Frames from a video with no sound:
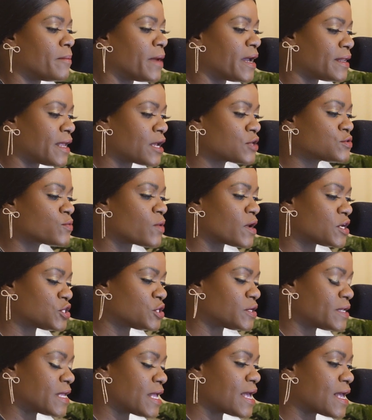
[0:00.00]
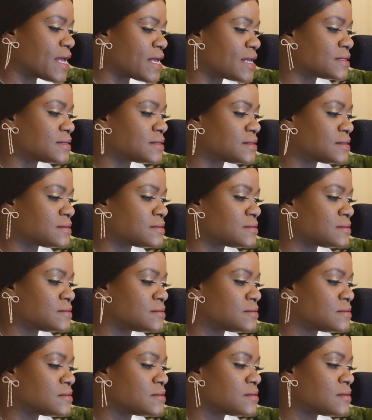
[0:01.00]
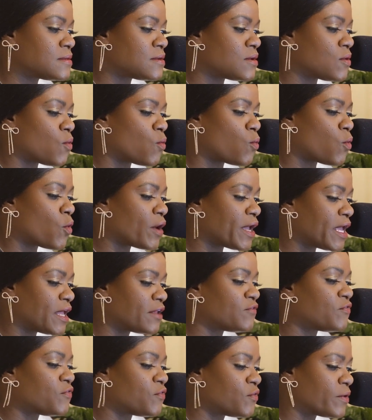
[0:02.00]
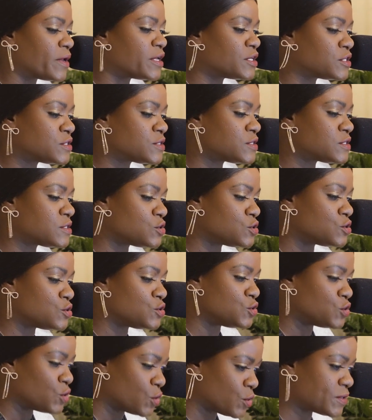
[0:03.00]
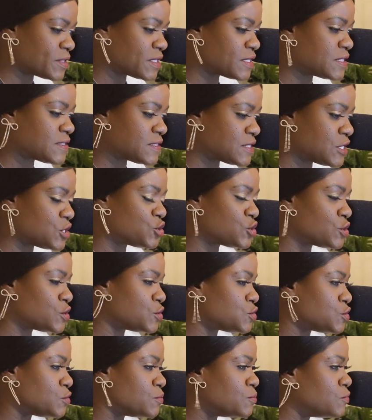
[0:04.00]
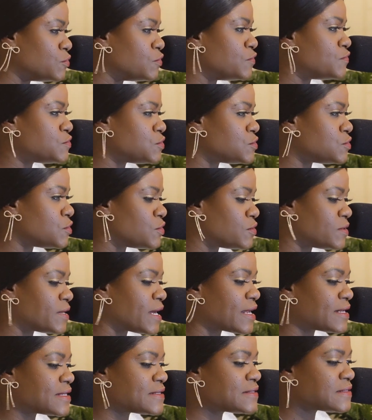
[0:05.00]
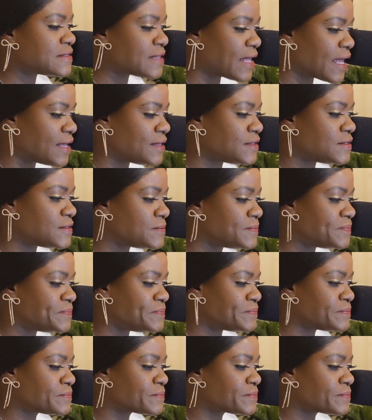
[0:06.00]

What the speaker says: my next question is, what influenced your decision to move to the United States,